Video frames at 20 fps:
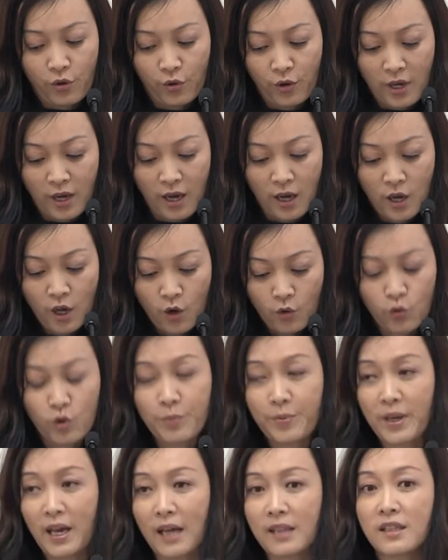Korea would
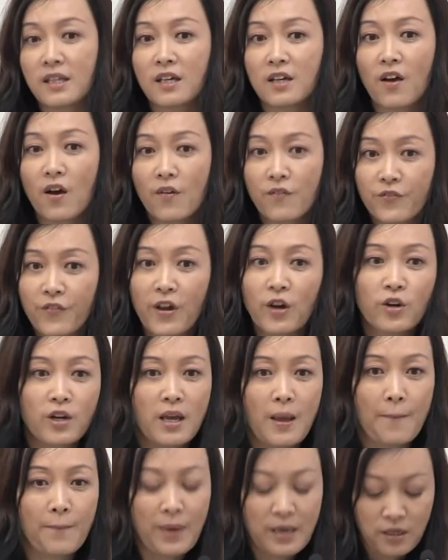be, I think, very
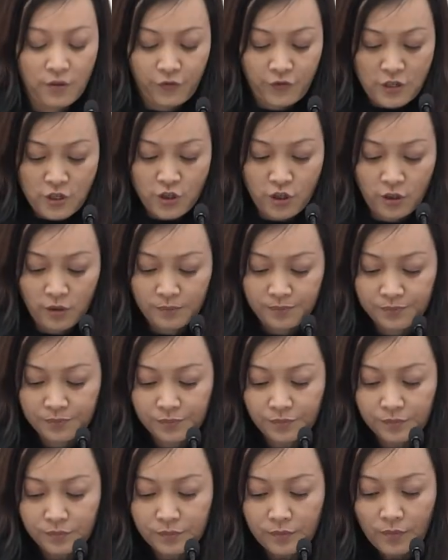beneficial.
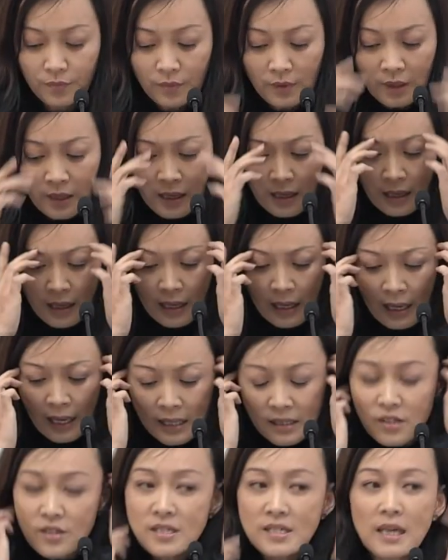
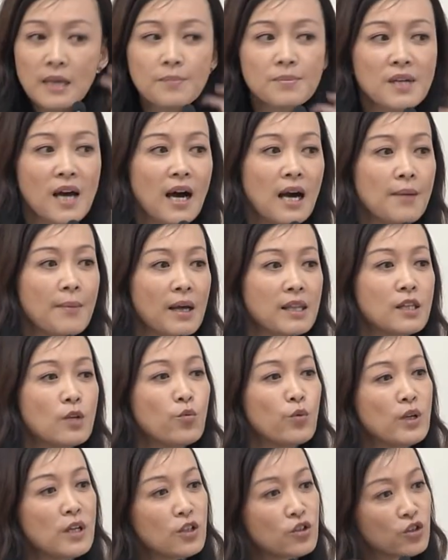At the same time, I think
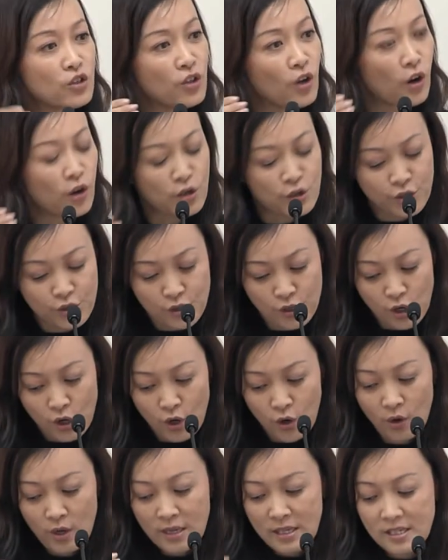we need to
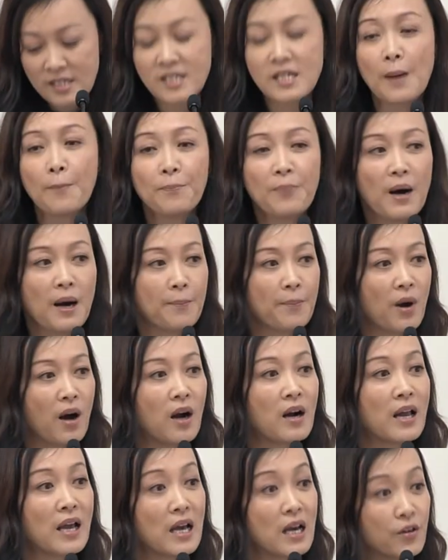also step up
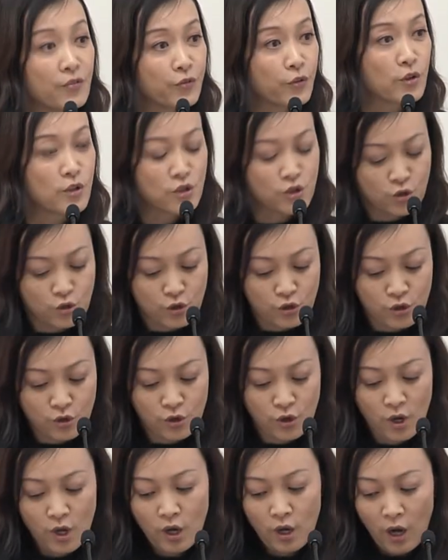our efforts
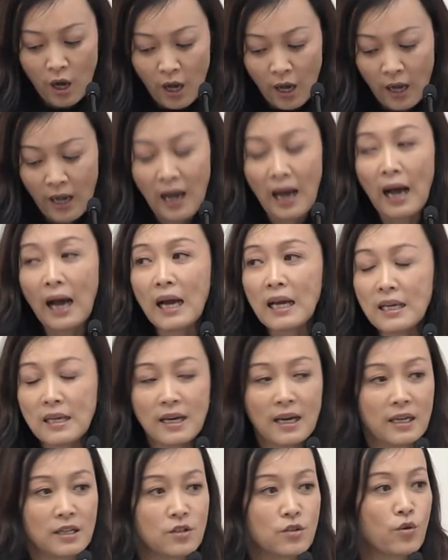to uh,
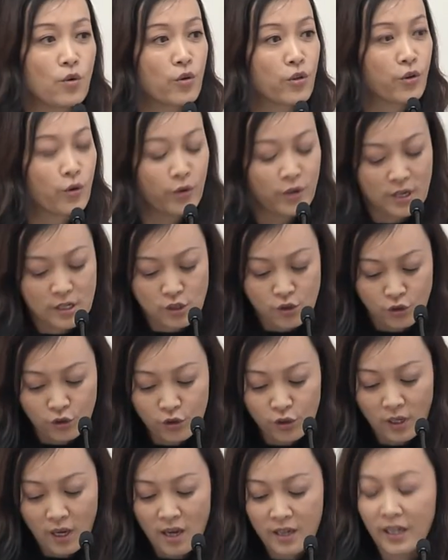highlight North Korea's
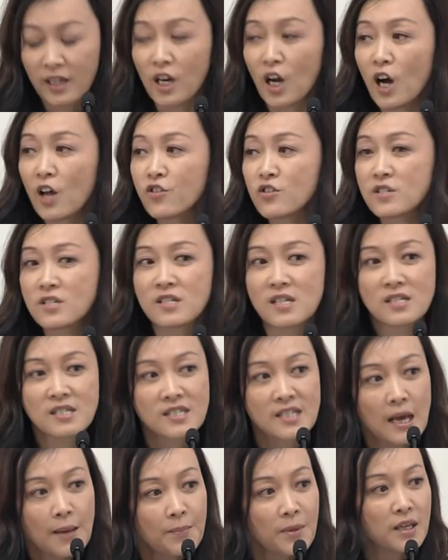gulag and other
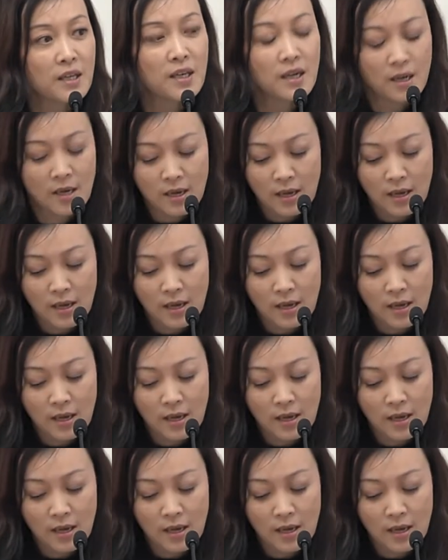systemic